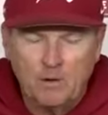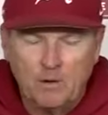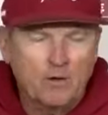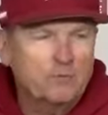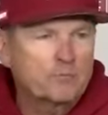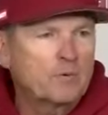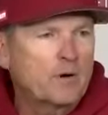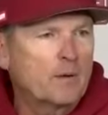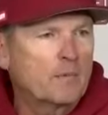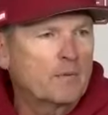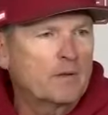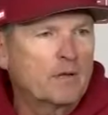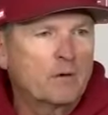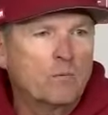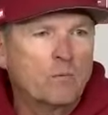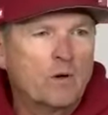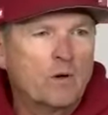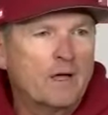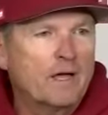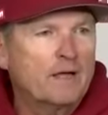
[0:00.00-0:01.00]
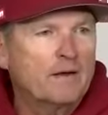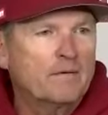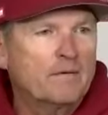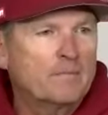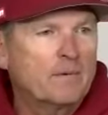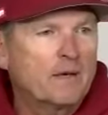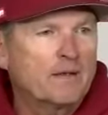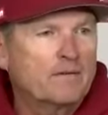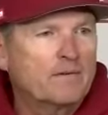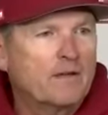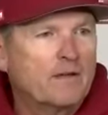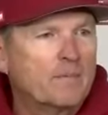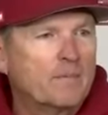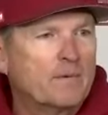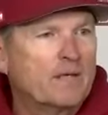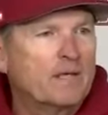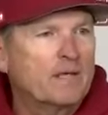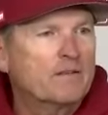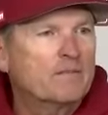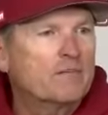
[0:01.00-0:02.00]
Ball's probably a little wet by the
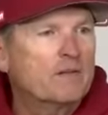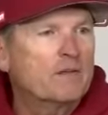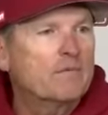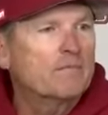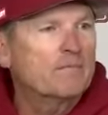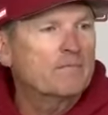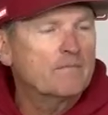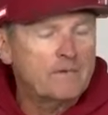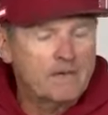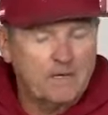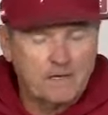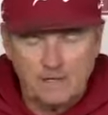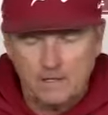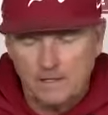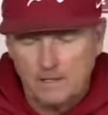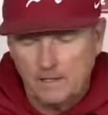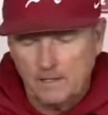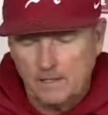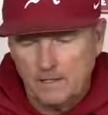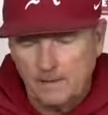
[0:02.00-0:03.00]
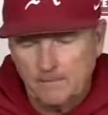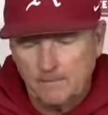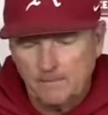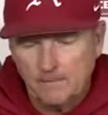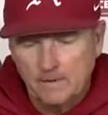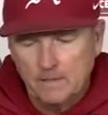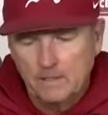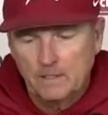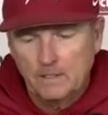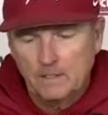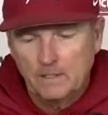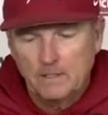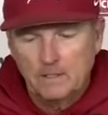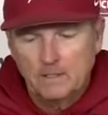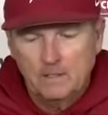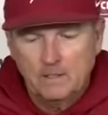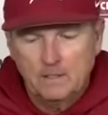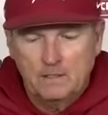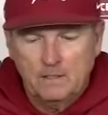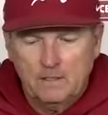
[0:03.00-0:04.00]
time he gets it, and uh,
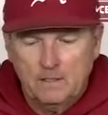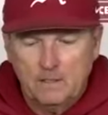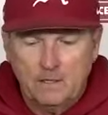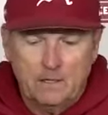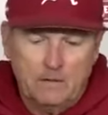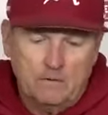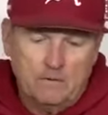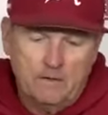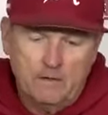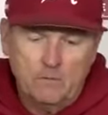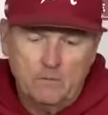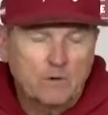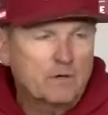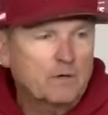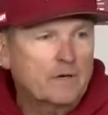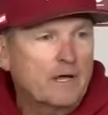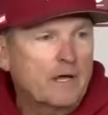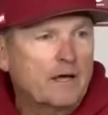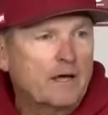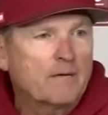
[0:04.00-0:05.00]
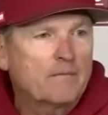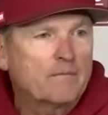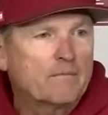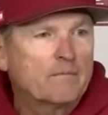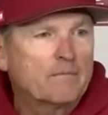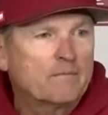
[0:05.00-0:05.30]
you know it worked out.